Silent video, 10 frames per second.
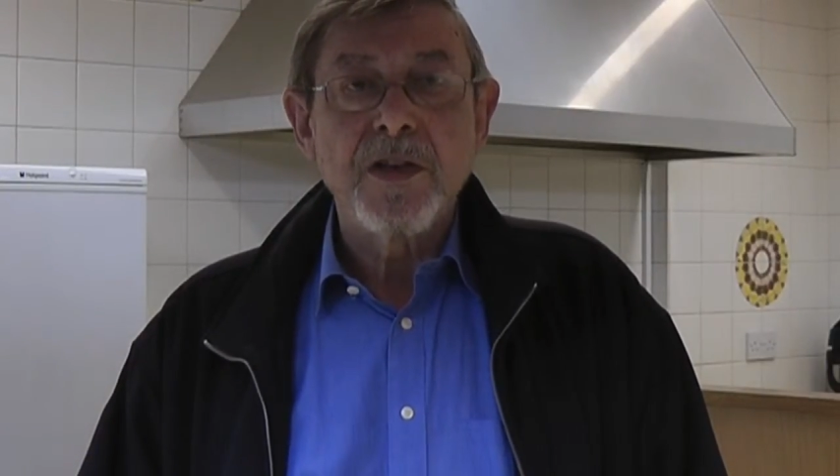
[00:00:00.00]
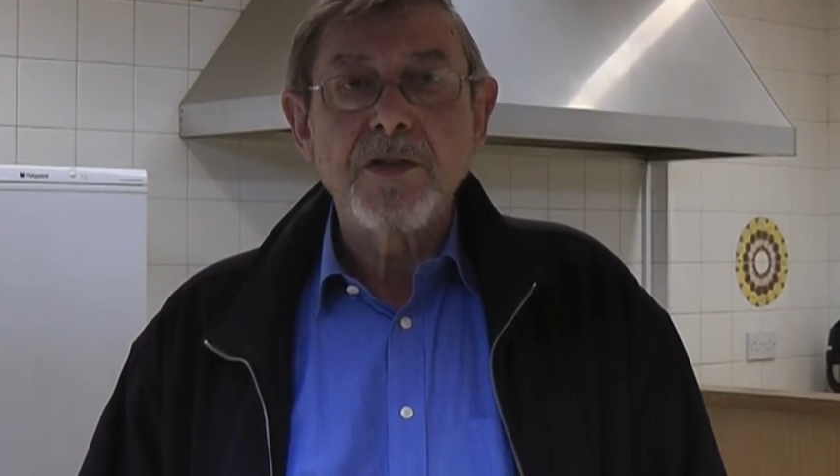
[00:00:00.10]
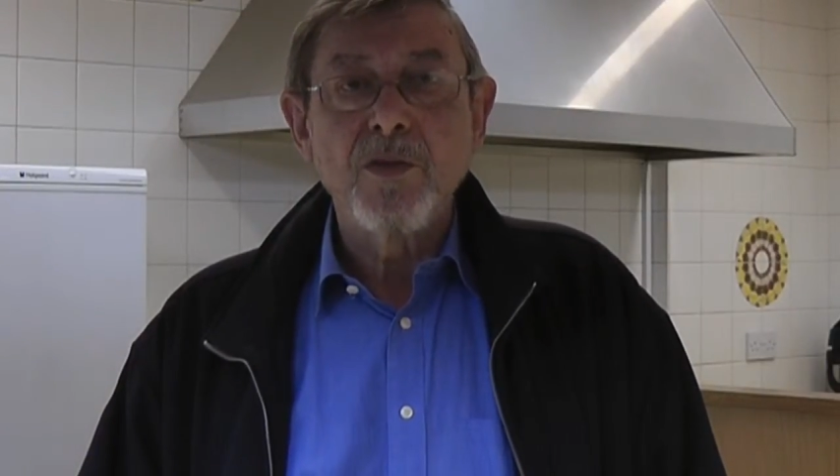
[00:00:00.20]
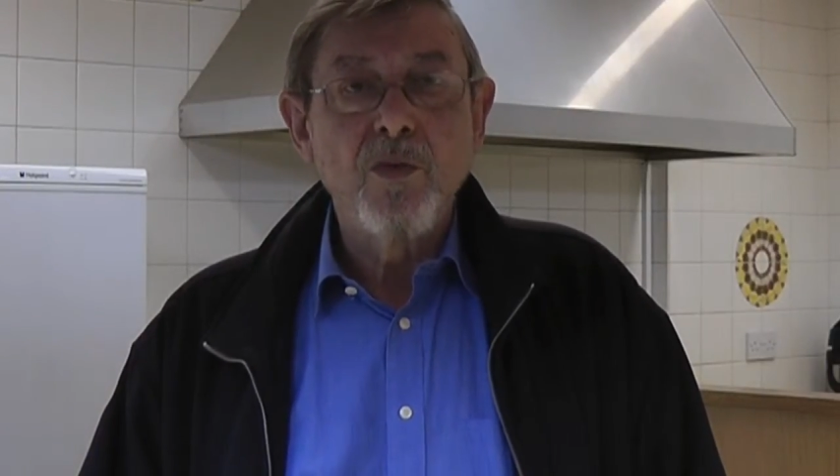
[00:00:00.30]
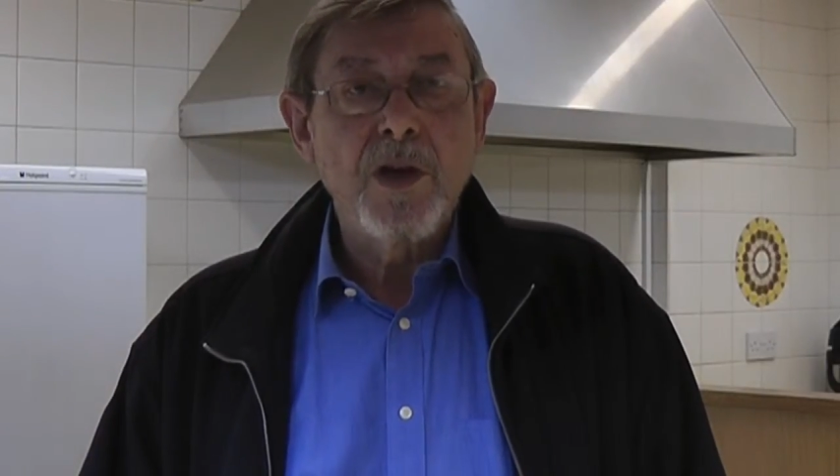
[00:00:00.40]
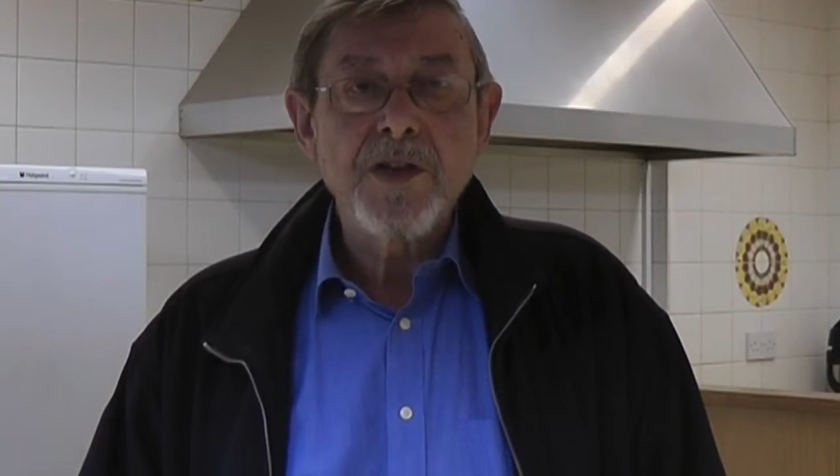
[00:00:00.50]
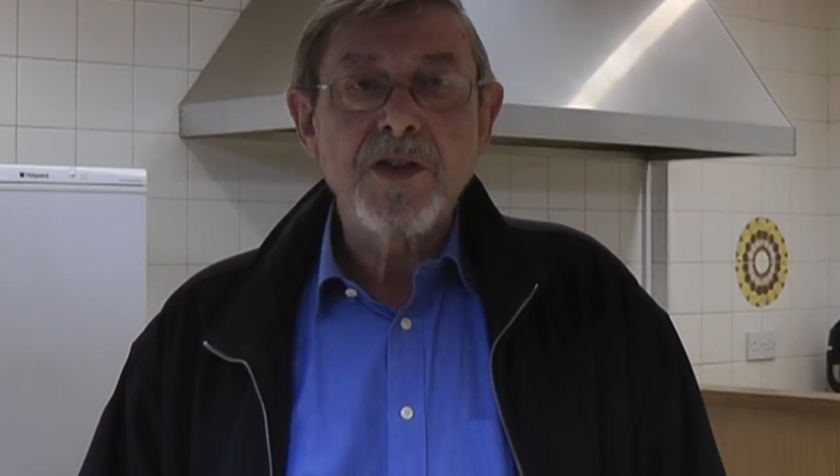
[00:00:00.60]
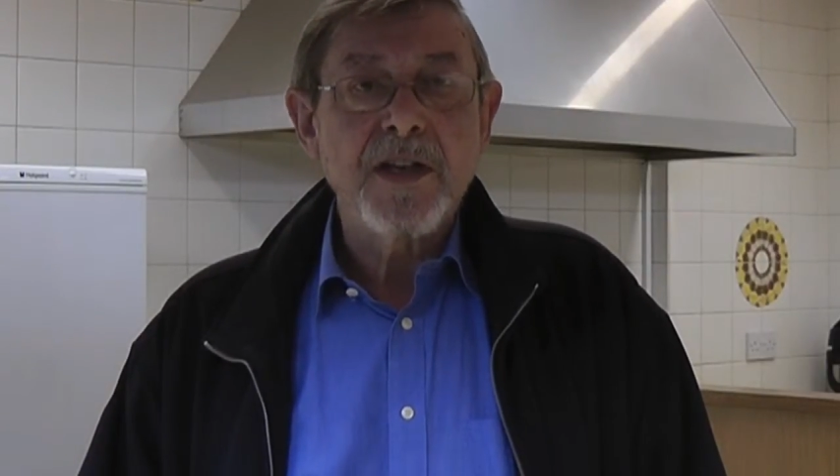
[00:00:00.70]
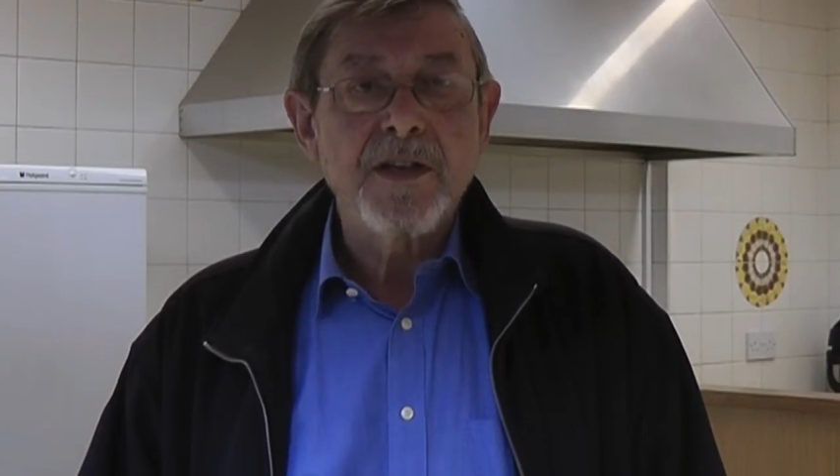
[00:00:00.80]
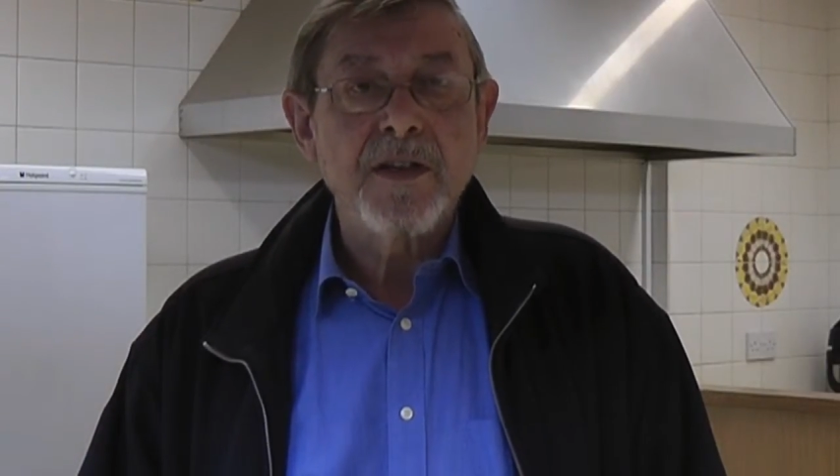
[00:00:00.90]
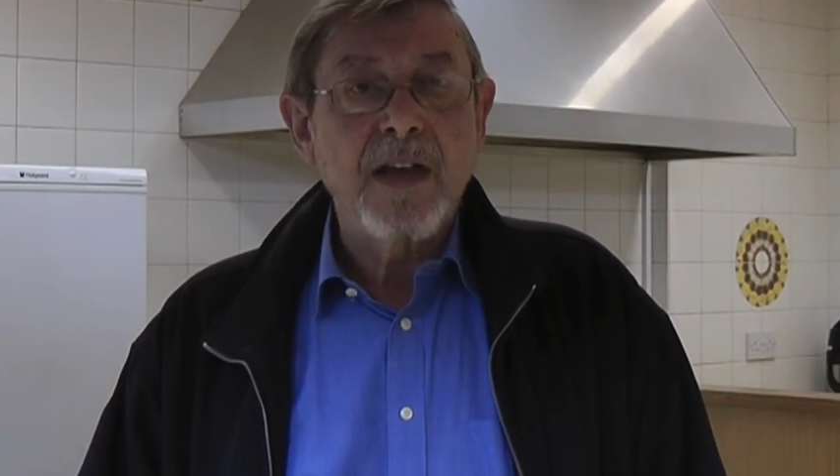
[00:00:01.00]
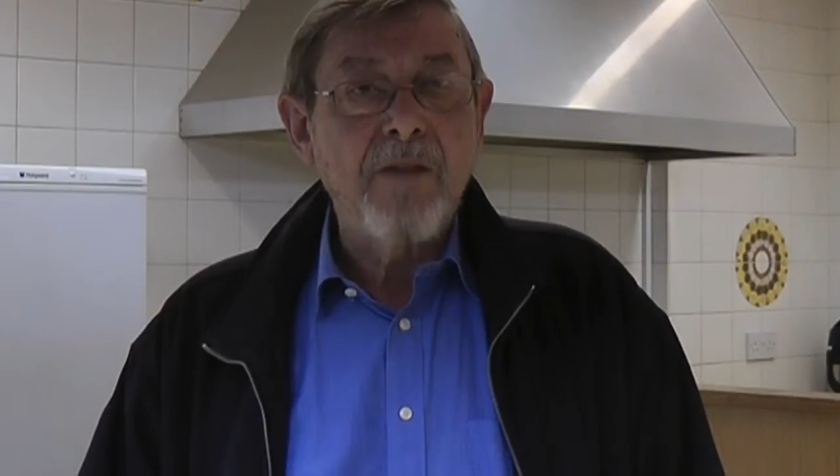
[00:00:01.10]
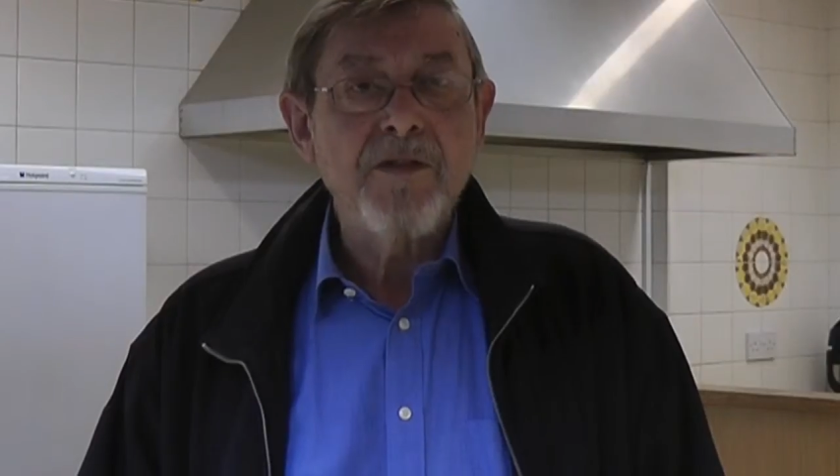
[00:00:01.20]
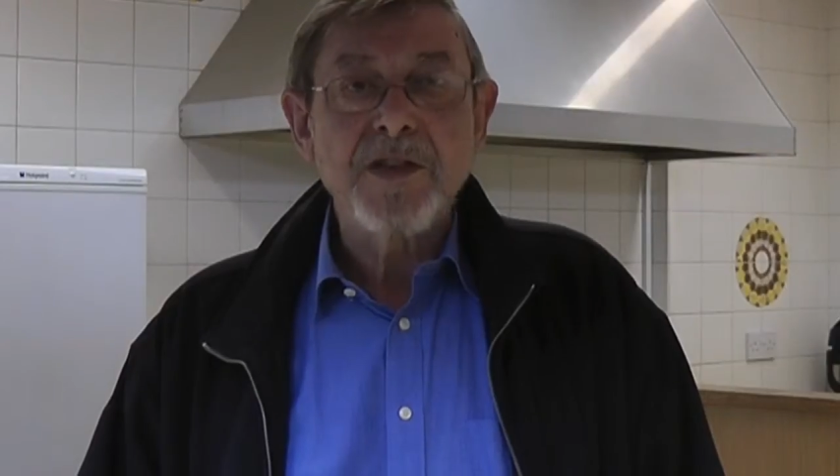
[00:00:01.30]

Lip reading: It's the worst it's ever